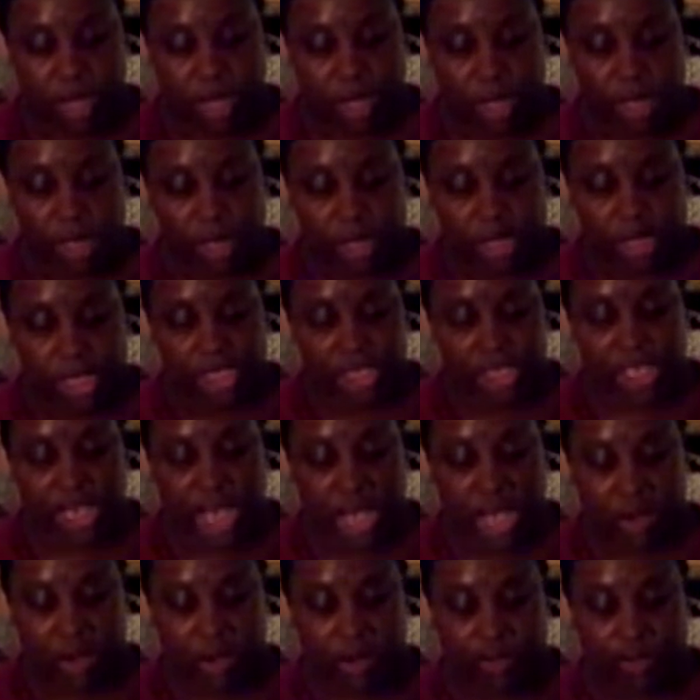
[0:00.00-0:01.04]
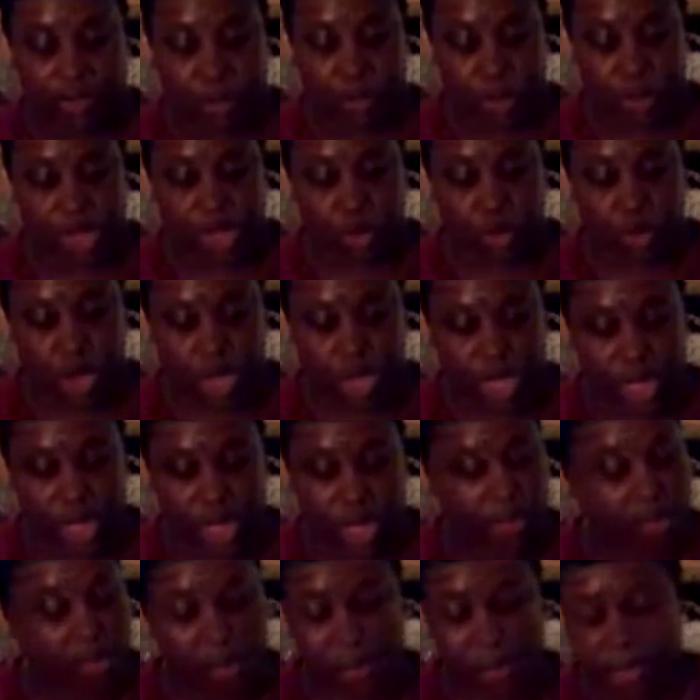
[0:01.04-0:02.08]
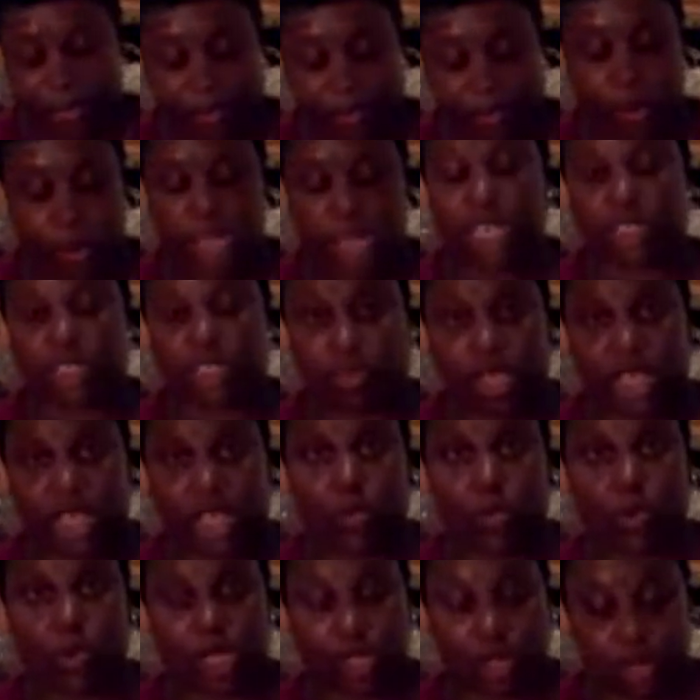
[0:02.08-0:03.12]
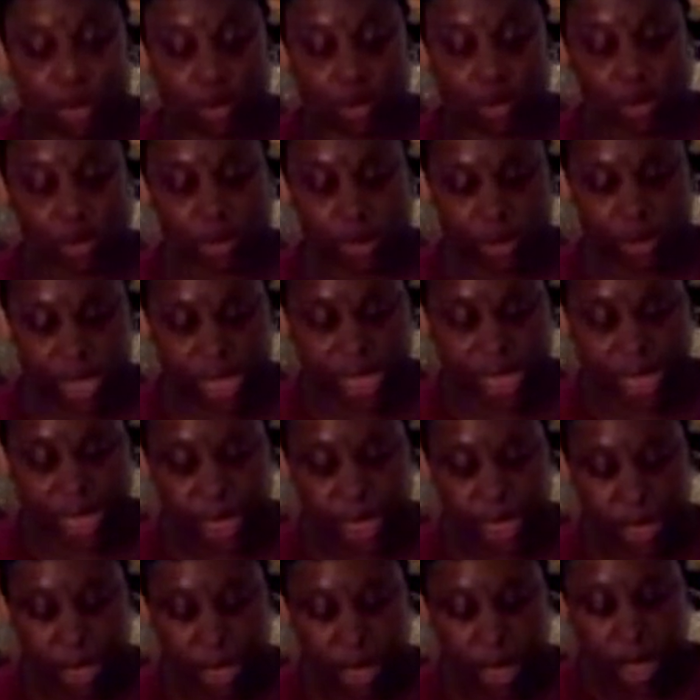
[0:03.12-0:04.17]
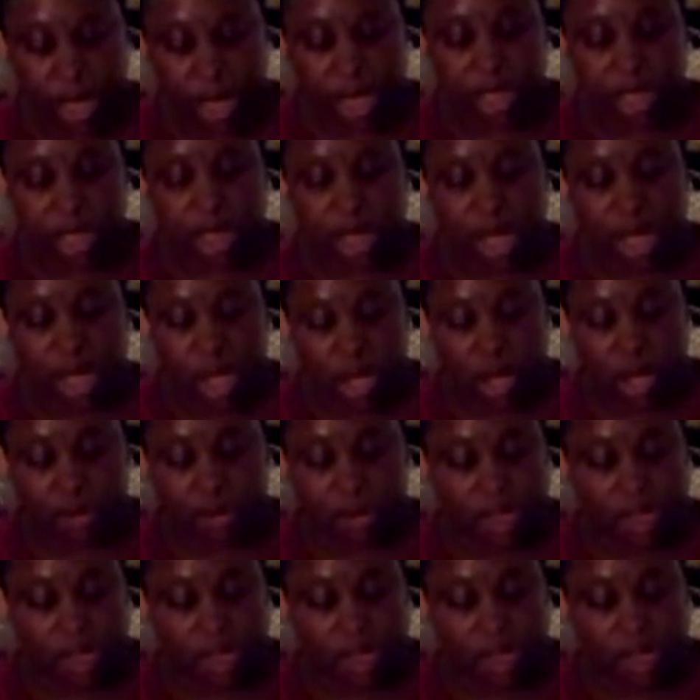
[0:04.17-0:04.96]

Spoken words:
Yeshayahu 43, 1 through 3, Psalms